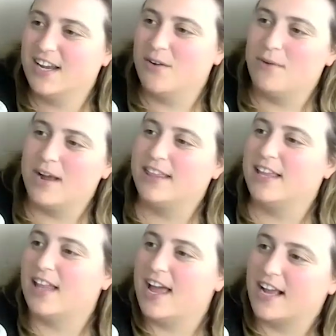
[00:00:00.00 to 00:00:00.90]
in a way
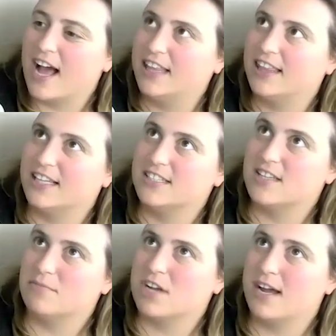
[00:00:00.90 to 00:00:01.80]
that, like, I think
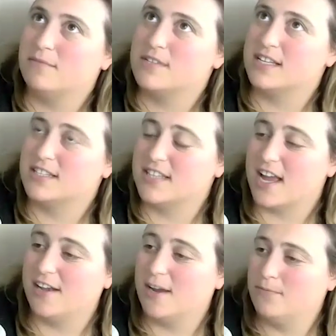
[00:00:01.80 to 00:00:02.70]
sometimes in
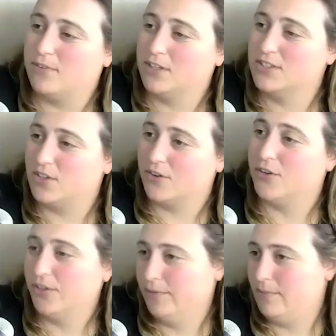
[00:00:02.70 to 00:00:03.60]
stand up feels
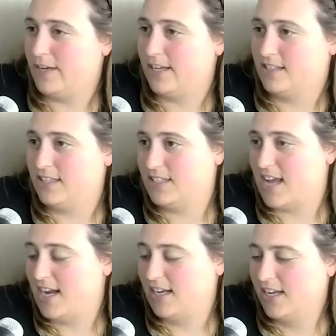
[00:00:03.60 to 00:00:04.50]
dulled because it's
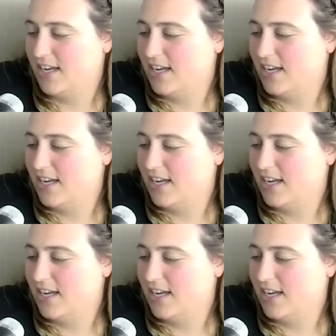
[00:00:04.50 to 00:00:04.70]
like